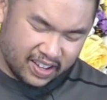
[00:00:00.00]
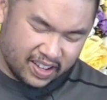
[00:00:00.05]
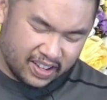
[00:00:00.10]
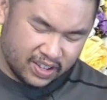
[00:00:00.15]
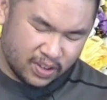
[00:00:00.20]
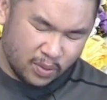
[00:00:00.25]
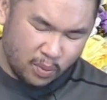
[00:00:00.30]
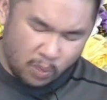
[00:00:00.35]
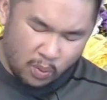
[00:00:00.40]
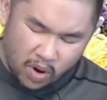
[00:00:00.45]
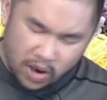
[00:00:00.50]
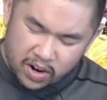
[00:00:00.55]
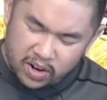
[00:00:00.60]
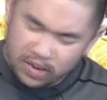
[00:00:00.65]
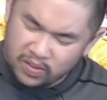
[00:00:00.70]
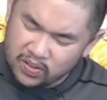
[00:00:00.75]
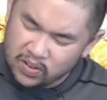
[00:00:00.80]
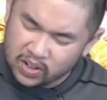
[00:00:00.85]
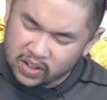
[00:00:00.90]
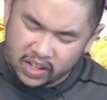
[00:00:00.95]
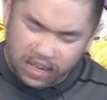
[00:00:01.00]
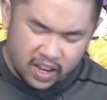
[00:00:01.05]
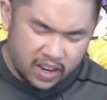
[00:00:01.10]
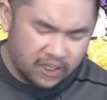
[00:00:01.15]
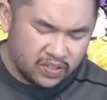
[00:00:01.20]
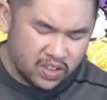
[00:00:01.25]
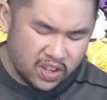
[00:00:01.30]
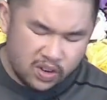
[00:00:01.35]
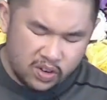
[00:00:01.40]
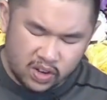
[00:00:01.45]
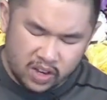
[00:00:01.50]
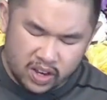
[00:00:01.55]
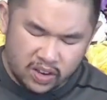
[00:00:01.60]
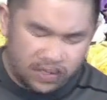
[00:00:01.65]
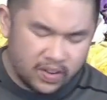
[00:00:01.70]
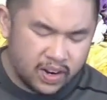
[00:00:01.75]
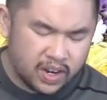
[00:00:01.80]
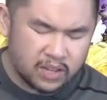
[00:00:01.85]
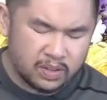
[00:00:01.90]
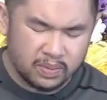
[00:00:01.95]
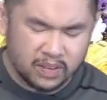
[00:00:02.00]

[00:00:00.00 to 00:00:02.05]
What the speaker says: It's a wonderful gift that you've given us,